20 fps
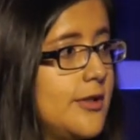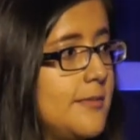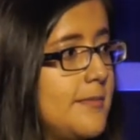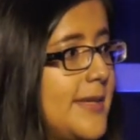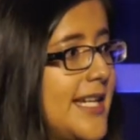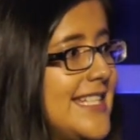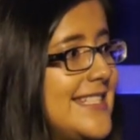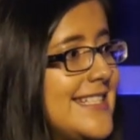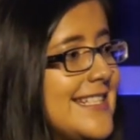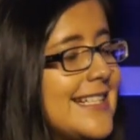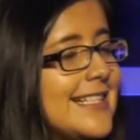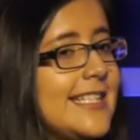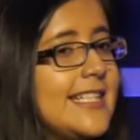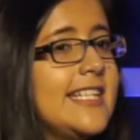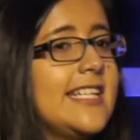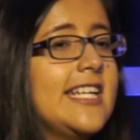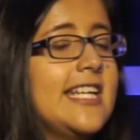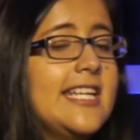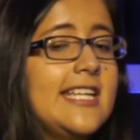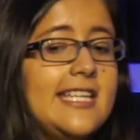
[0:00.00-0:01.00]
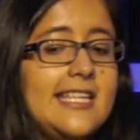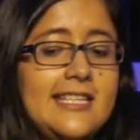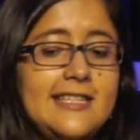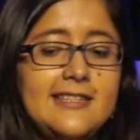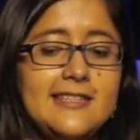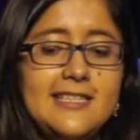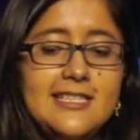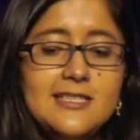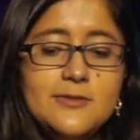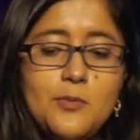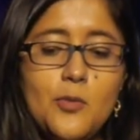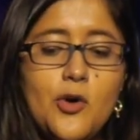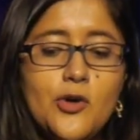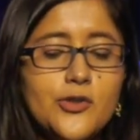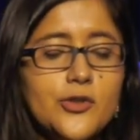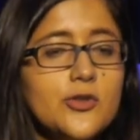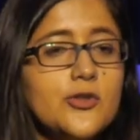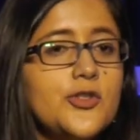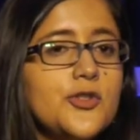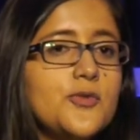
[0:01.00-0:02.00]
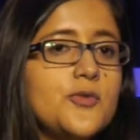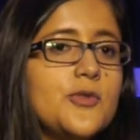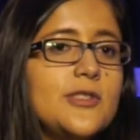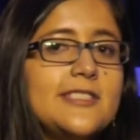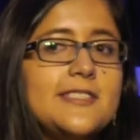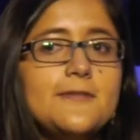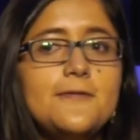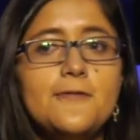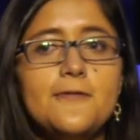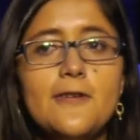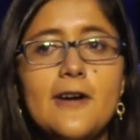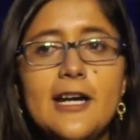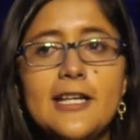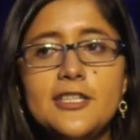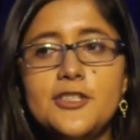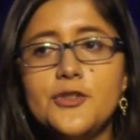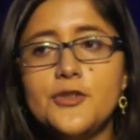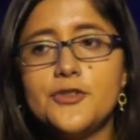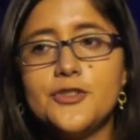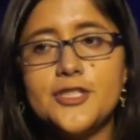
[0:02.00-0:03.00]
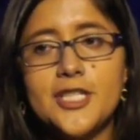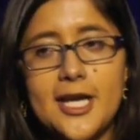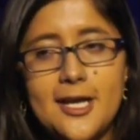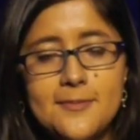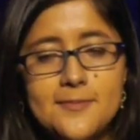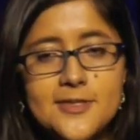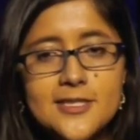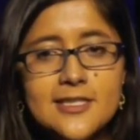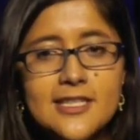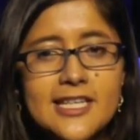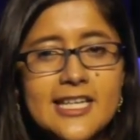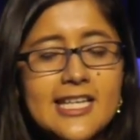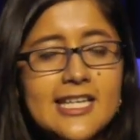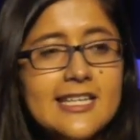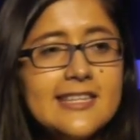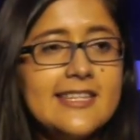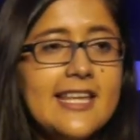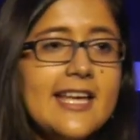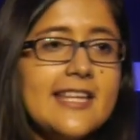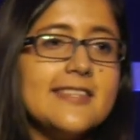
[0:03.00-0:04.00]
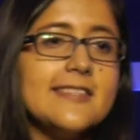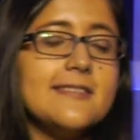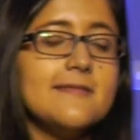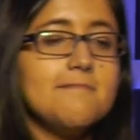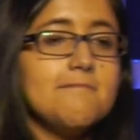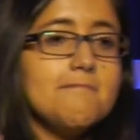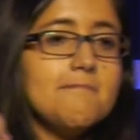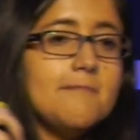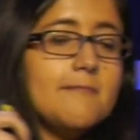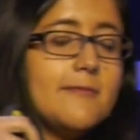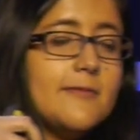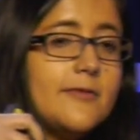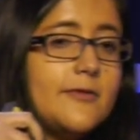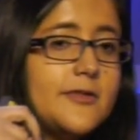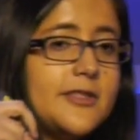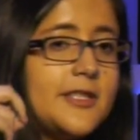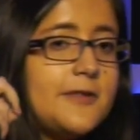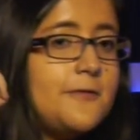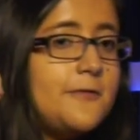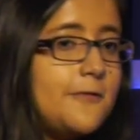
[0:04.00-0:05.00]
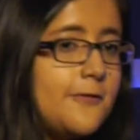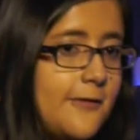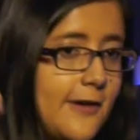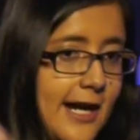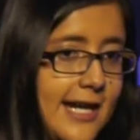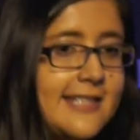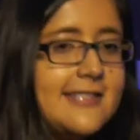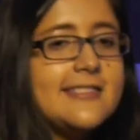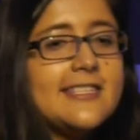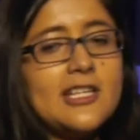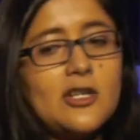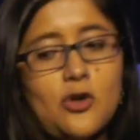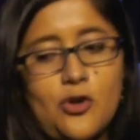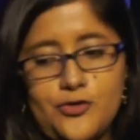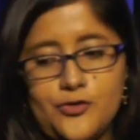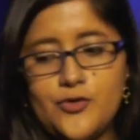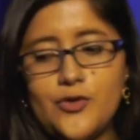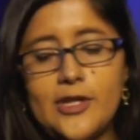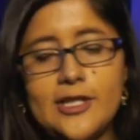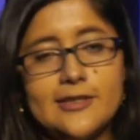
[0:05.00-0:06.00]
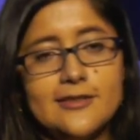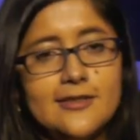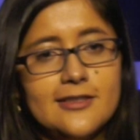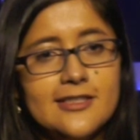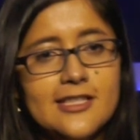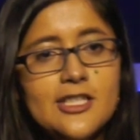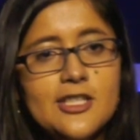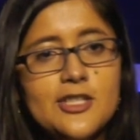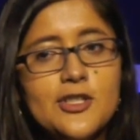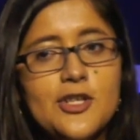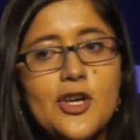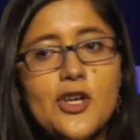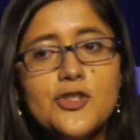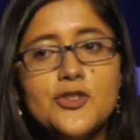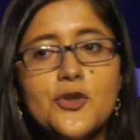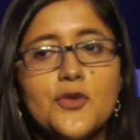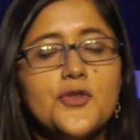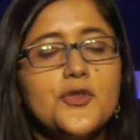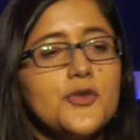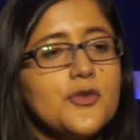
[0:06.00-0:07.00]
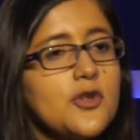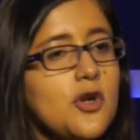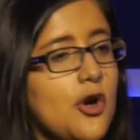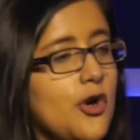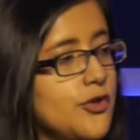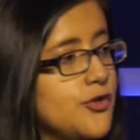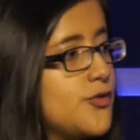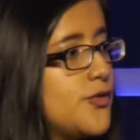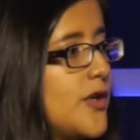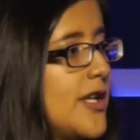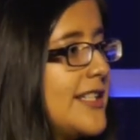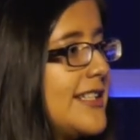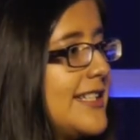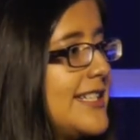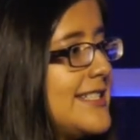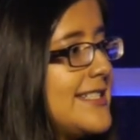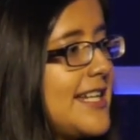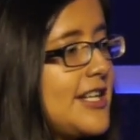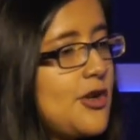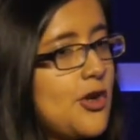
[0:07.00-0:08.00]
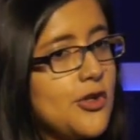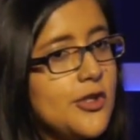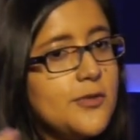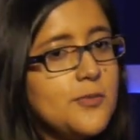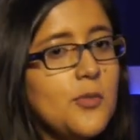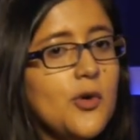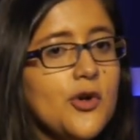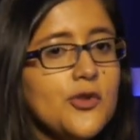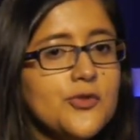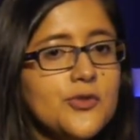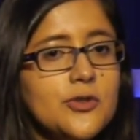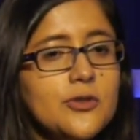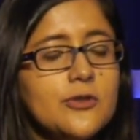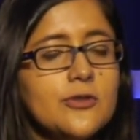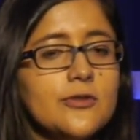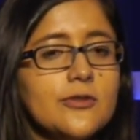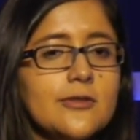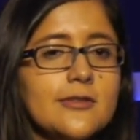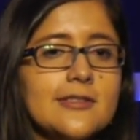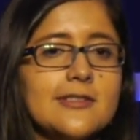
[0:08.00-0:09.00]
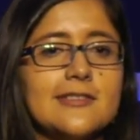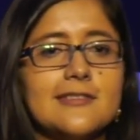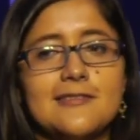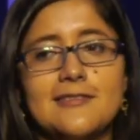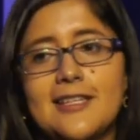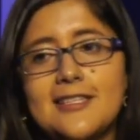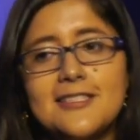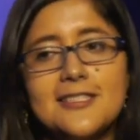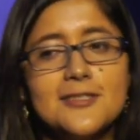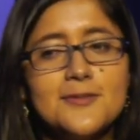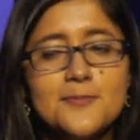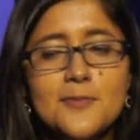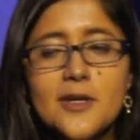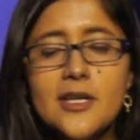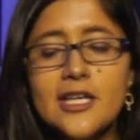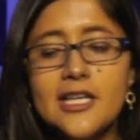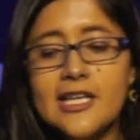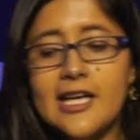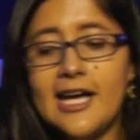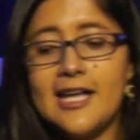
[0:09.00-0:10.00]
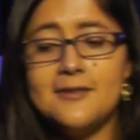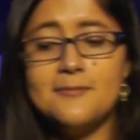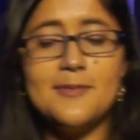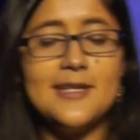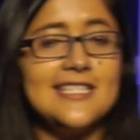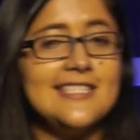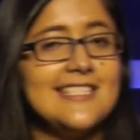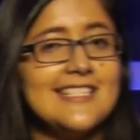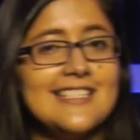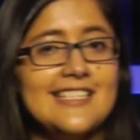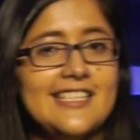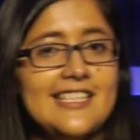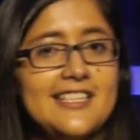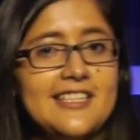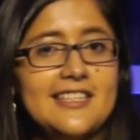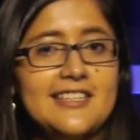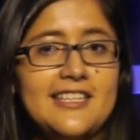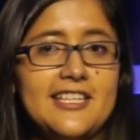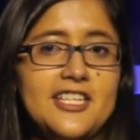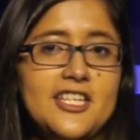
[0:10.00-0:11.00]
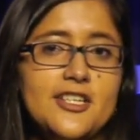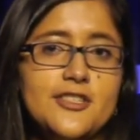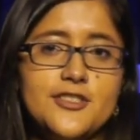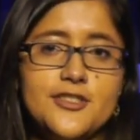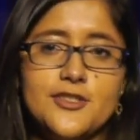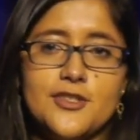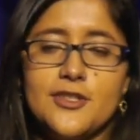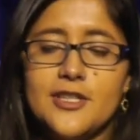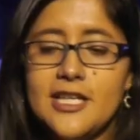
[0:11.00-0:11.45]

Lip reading: Basically, in this module, you will define your types that define the contract. So your contract is another module that is, and basically they are.